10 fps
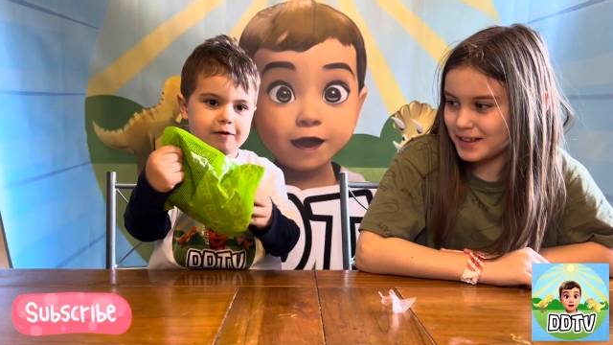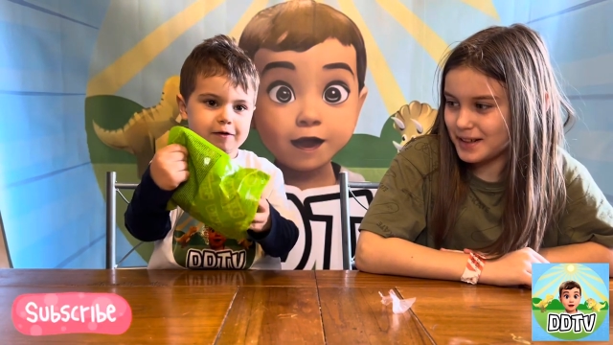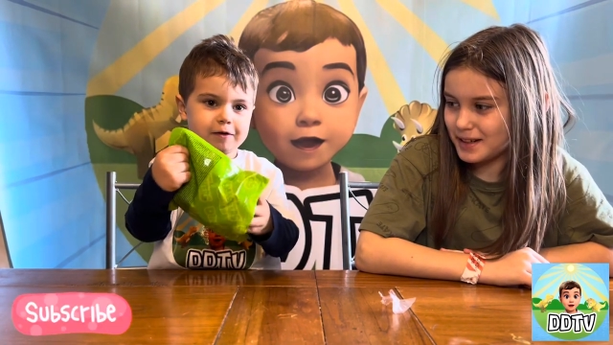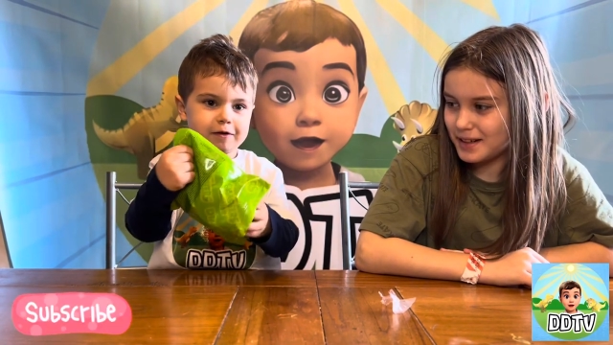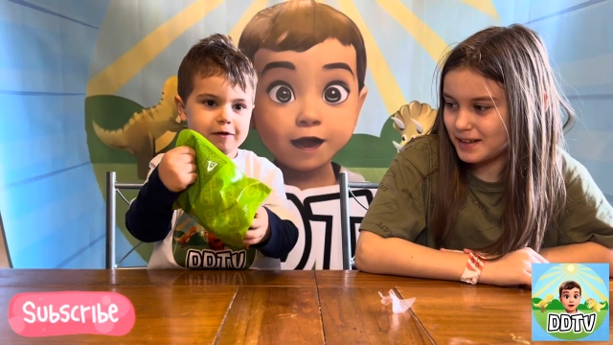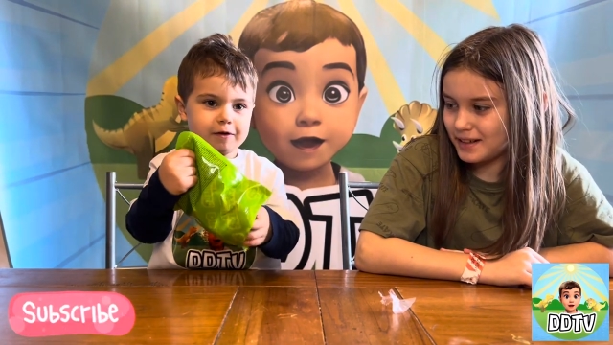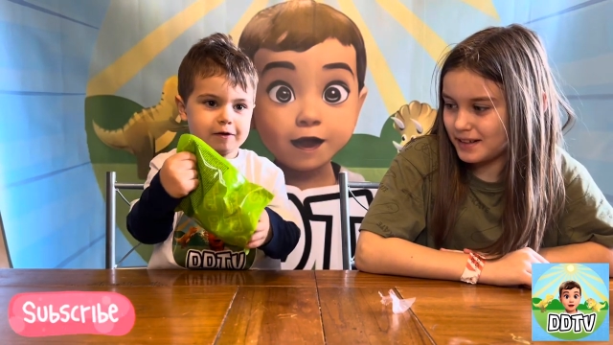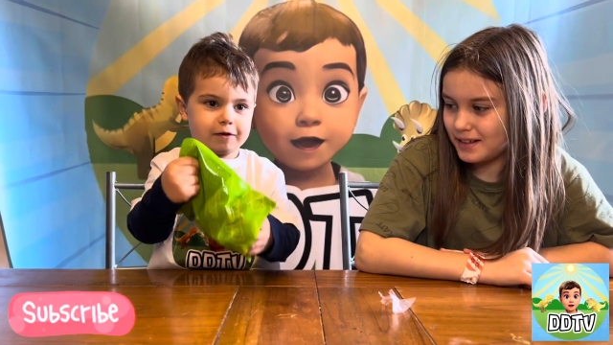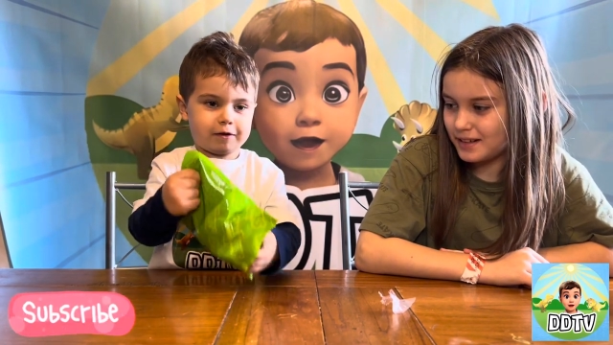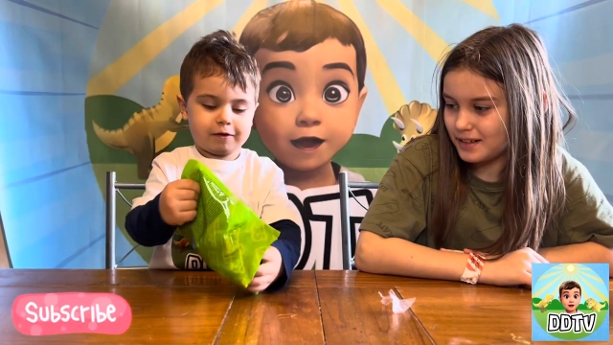
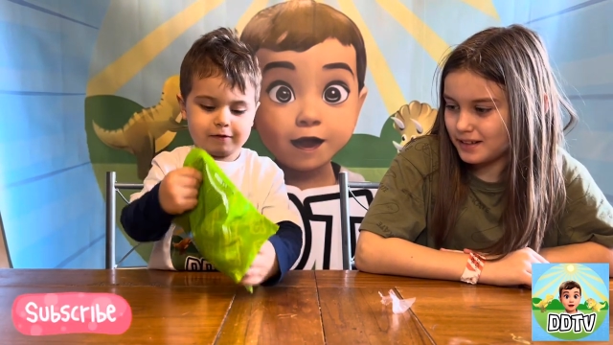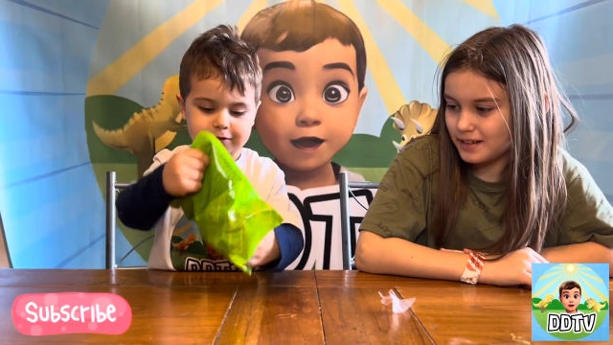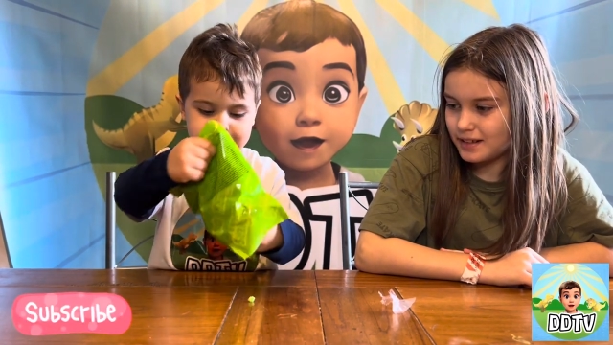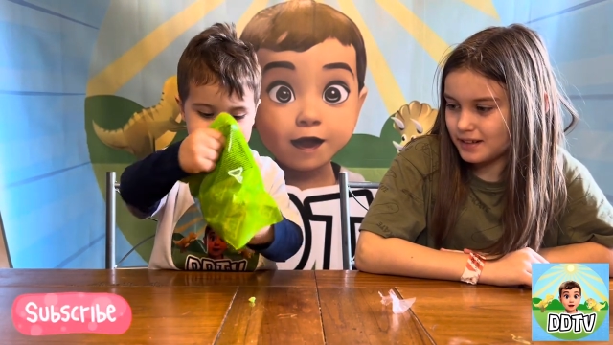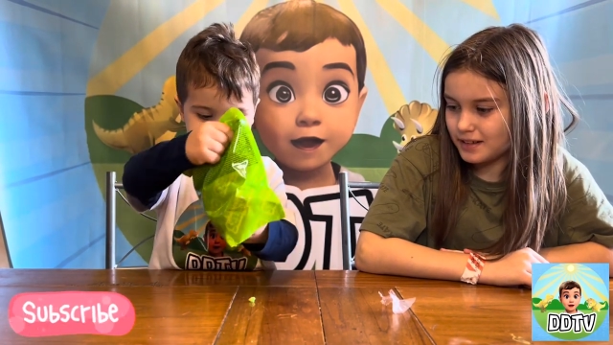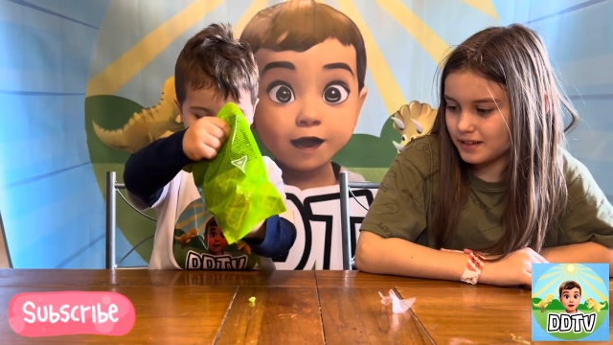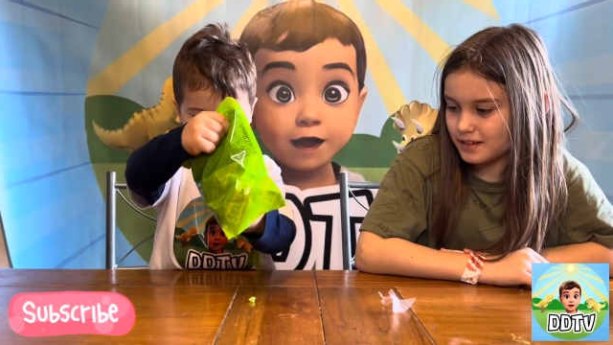Nothing is said.